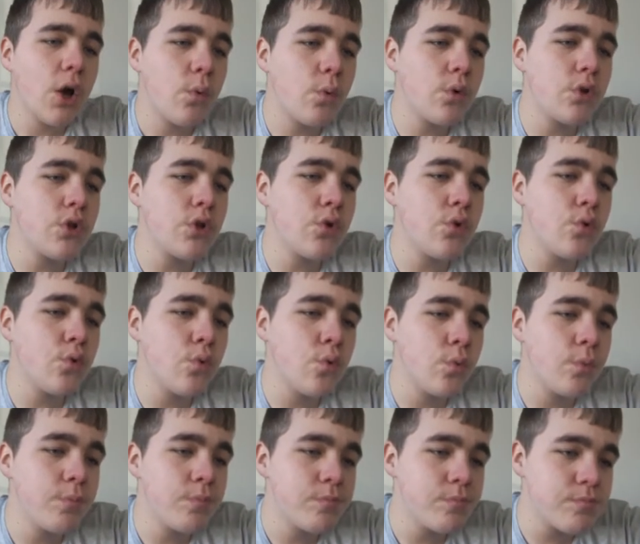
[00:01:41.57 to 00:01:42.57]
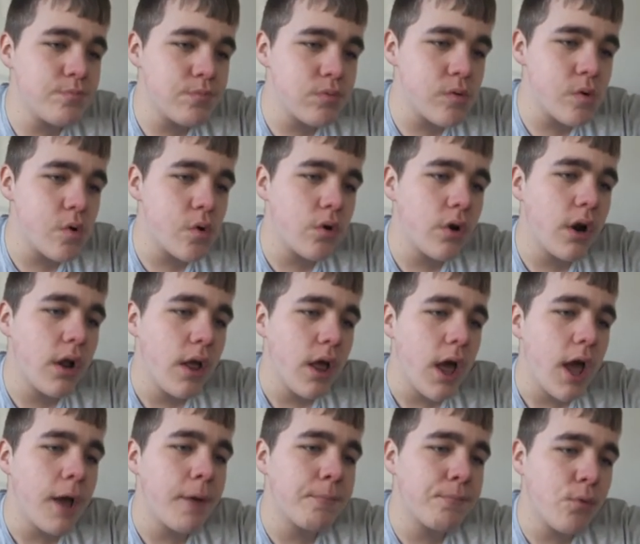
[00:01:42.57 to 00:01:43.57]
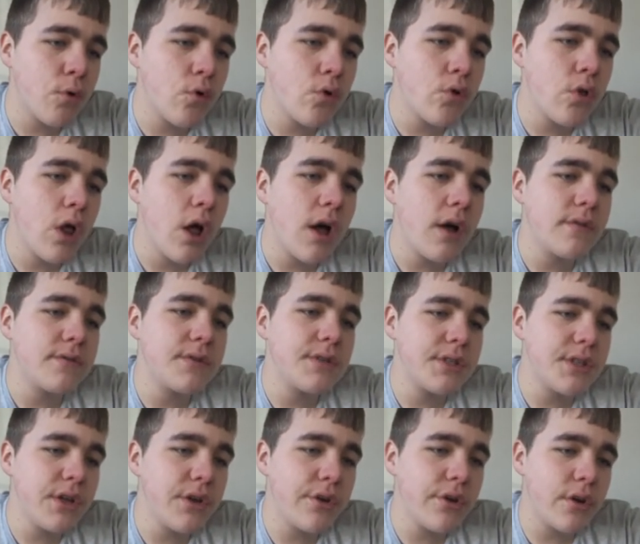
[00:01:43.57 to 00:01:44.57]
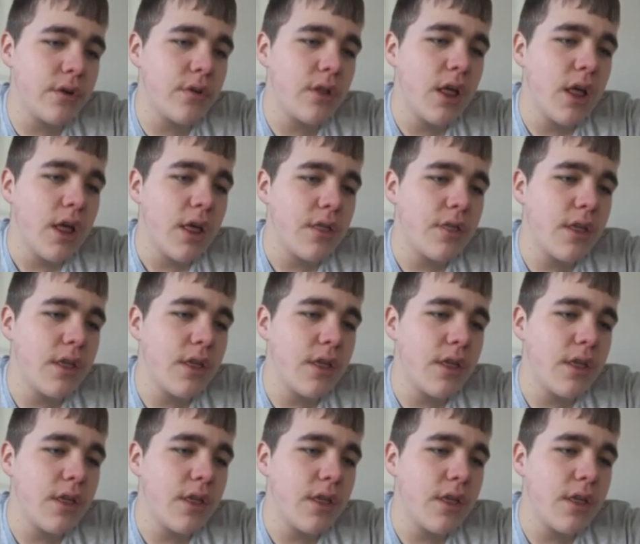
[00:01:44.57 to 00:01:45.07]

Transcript: when you pour a bowl of cereal,